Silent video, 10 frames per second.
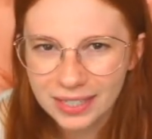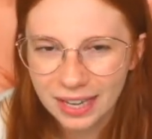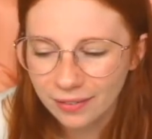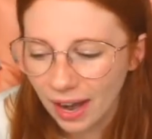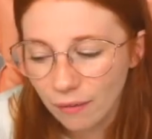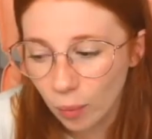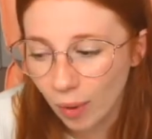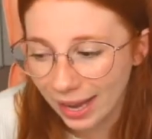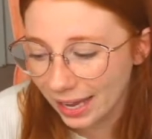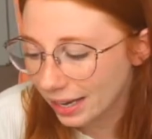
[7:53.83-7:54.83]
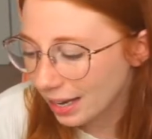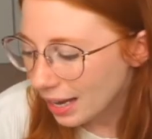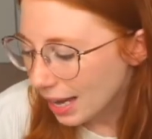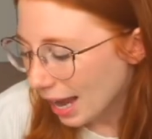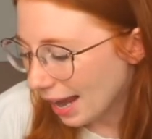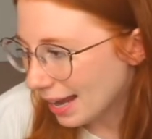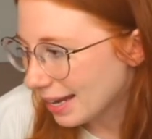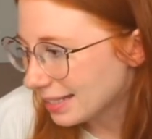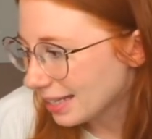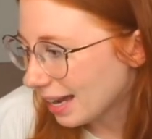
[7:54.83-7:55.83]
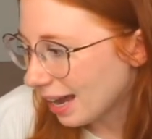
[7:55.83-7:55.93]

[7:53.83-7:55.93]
They even have a white, and